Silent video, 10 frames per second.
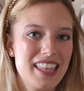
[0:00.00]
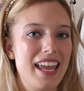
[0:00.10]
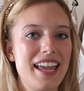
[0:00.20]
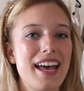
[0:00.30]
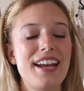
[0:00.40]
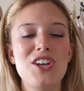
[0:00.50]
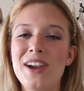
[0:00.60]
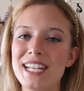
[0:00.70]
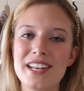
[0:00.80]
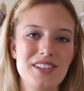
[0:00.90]
thing, I know
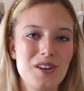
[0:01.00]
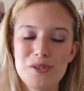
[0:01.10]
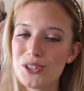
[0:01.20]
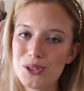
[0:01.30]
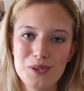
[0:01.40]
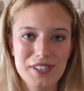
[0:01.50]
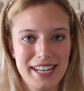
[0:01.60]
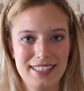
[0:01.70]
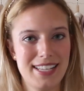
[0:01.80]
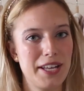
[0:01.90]
I didn't go too
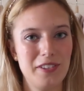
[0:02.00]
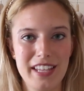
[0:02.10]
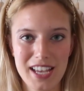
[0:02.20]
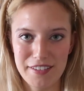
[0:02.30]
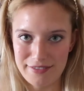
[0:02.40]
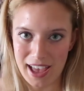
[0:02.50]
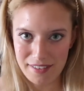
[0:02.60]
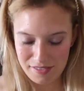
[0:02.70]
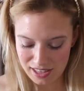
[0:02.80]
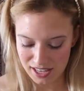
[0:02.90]
crazy. I only got
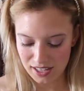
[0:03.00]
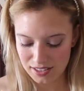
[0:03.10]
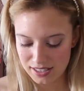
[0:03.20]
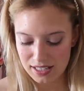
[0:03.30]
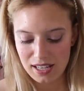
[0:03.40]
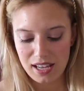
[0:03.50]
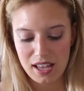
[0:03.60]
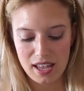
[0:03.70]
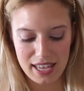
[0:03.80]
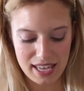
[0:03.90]
five things
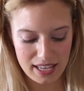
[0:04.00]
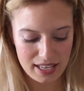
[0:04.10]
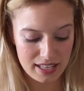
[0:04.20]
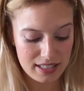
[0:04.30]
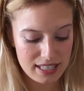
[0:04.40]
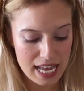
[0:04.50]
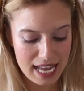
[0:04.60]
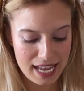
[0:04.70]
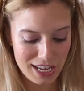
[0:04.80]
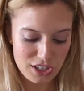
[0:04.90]
is
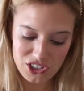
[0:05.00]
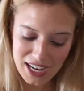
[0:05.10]
a